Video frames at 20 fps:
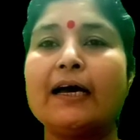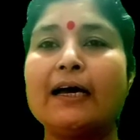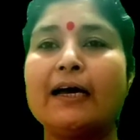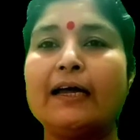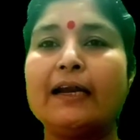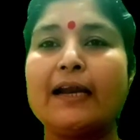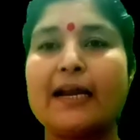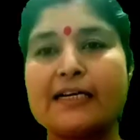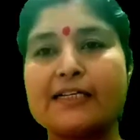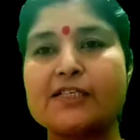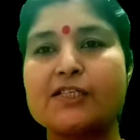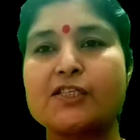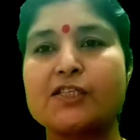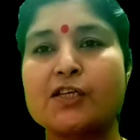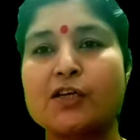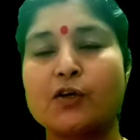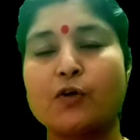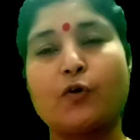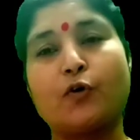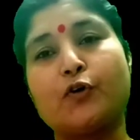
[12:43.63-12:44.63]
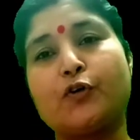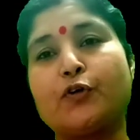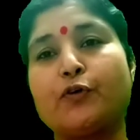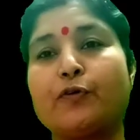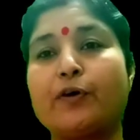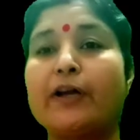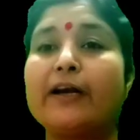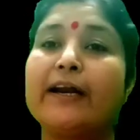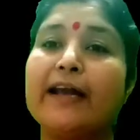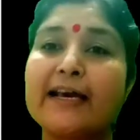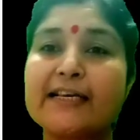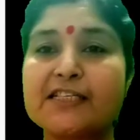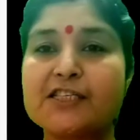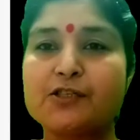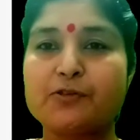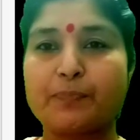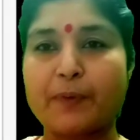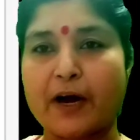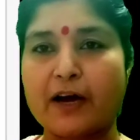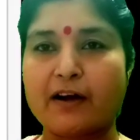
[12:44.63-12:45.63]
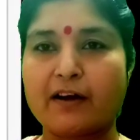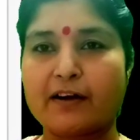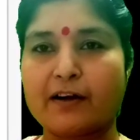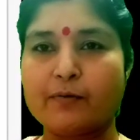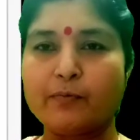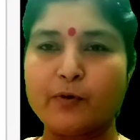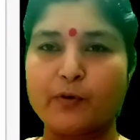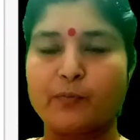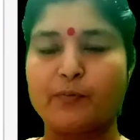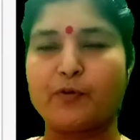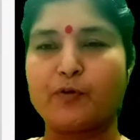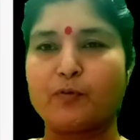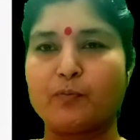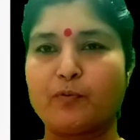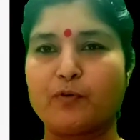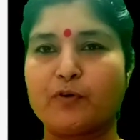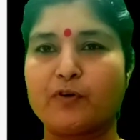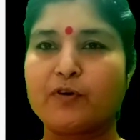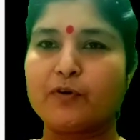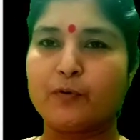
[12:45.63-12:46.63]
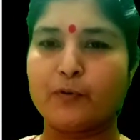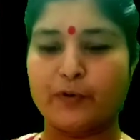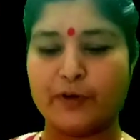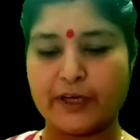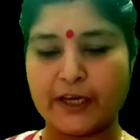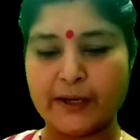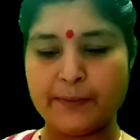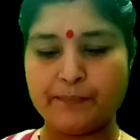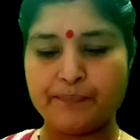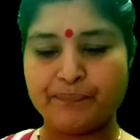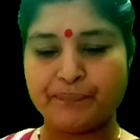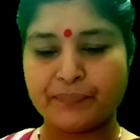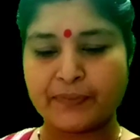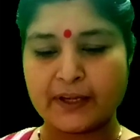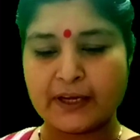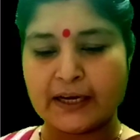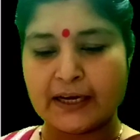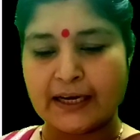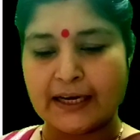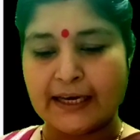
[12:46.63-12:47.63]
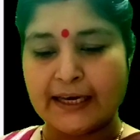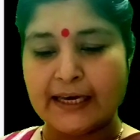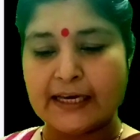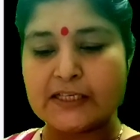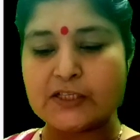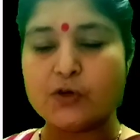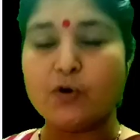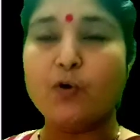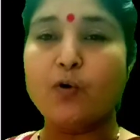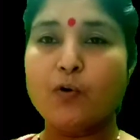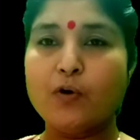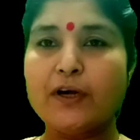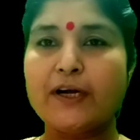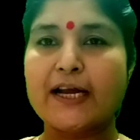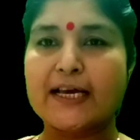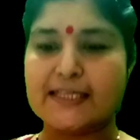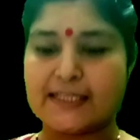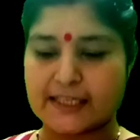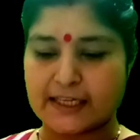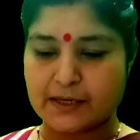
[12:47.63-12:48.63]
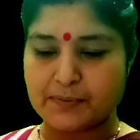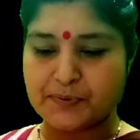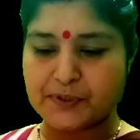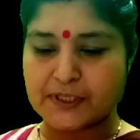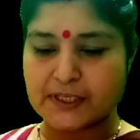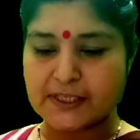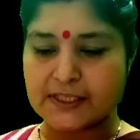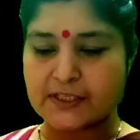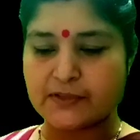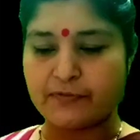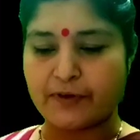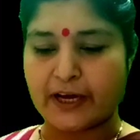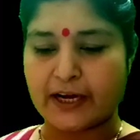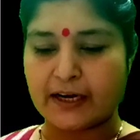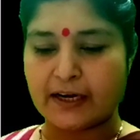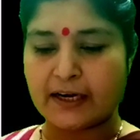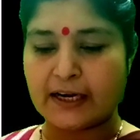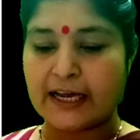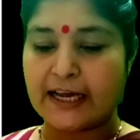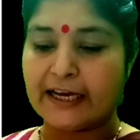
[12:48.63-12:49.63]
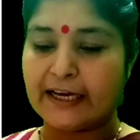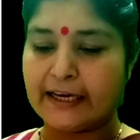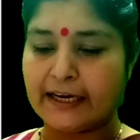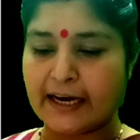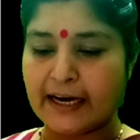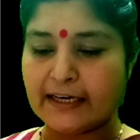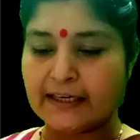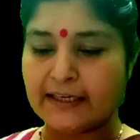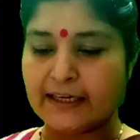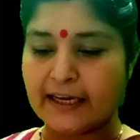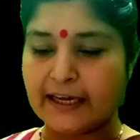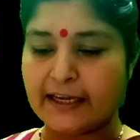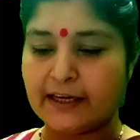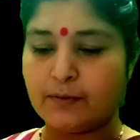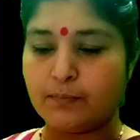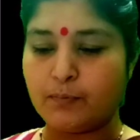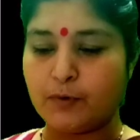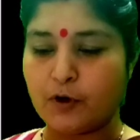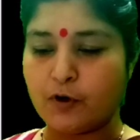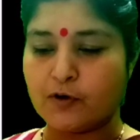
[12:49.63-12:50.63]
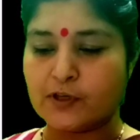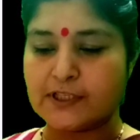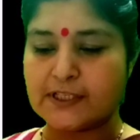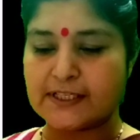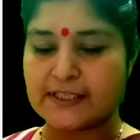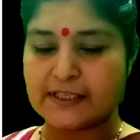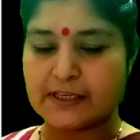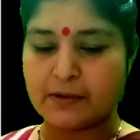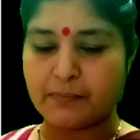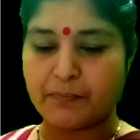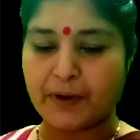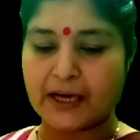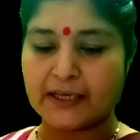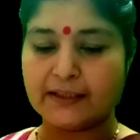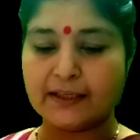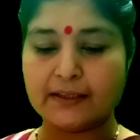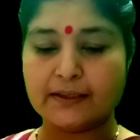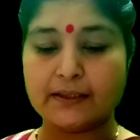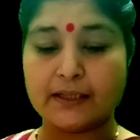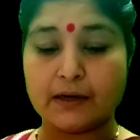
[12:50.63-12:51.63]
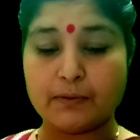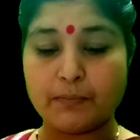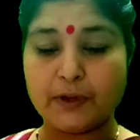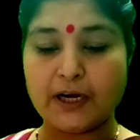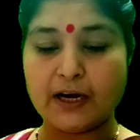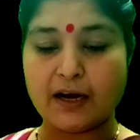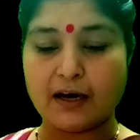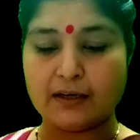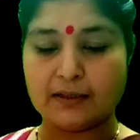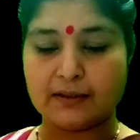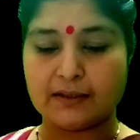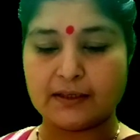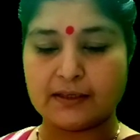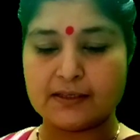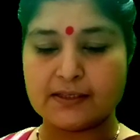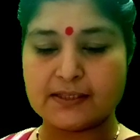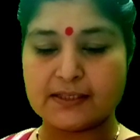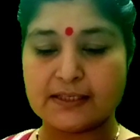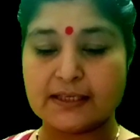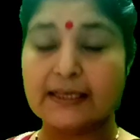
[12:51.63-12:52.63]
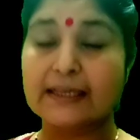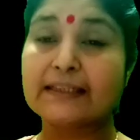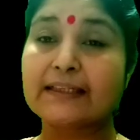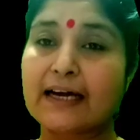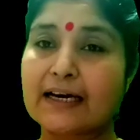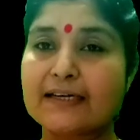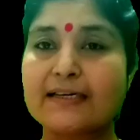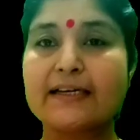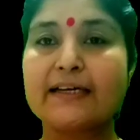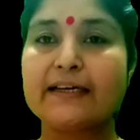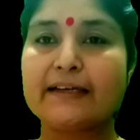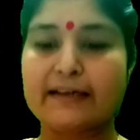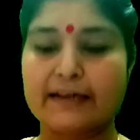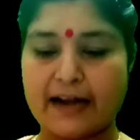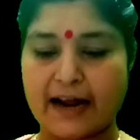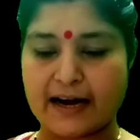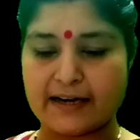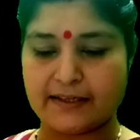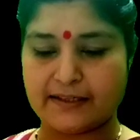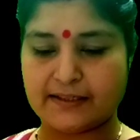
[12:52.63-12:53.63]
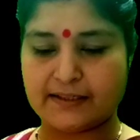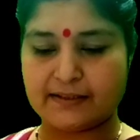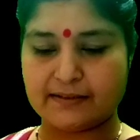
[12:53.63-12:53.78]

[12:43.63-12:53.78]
Let's go to your next paragraph of your book. Okay? His own descriptions were greatly influenced by the Tamil authors that he read.